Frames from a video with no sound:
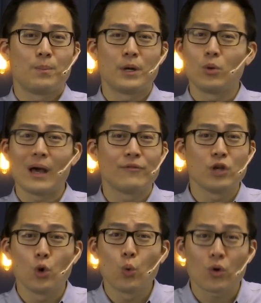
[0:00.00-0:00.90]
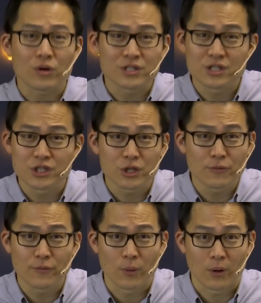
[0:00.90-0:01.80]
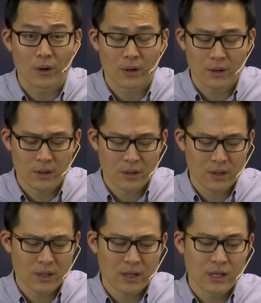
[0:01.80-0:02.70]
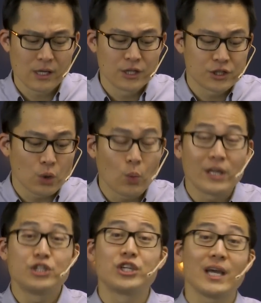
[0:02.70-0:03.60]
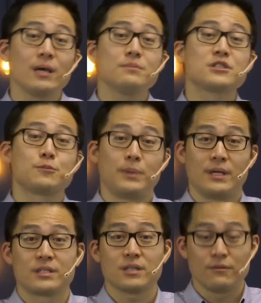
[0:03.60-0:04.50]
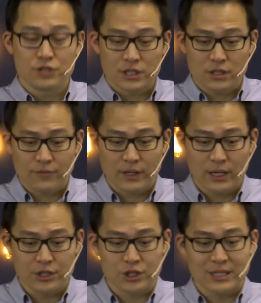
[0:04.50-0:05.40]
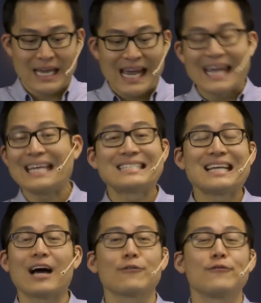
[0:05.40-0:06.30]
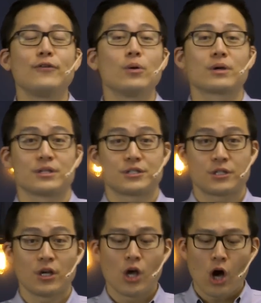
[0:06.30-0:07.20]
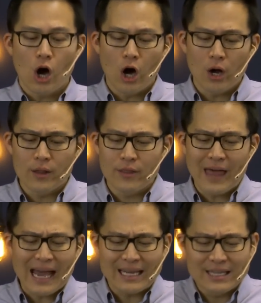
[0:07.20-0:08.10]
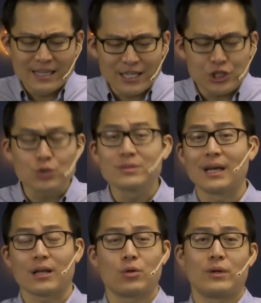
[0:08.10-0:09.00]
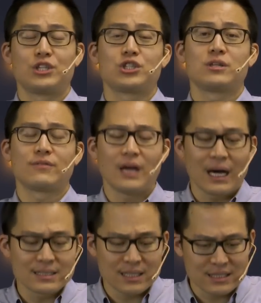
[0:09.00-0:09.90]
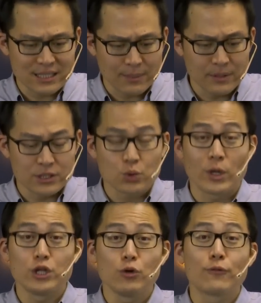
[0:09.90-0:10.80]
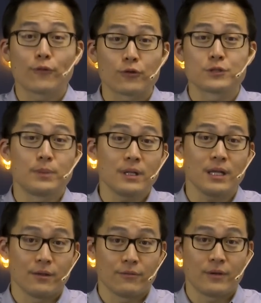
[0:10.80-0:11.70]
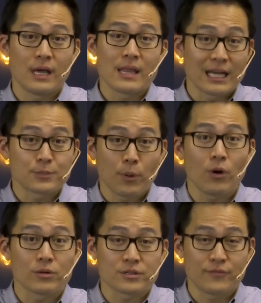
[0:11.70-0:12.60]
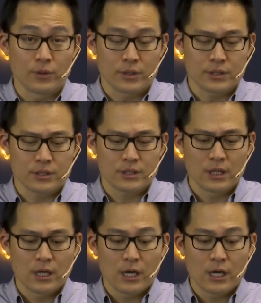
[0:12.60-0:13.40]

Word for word: but who have no works to show for. So when James speaks of justification, he's not focused on that initial declaration of God's acceptance when you first believe. That's Paul's focus.